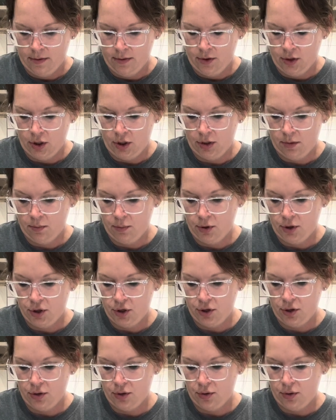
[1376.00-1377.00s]
Just push
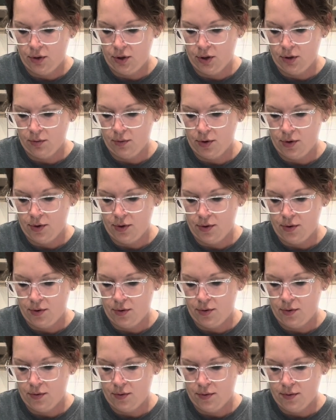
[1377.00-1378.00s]
those
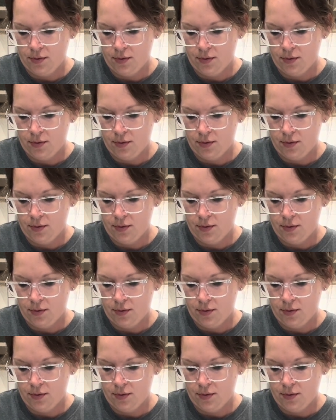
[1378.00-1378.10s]
through.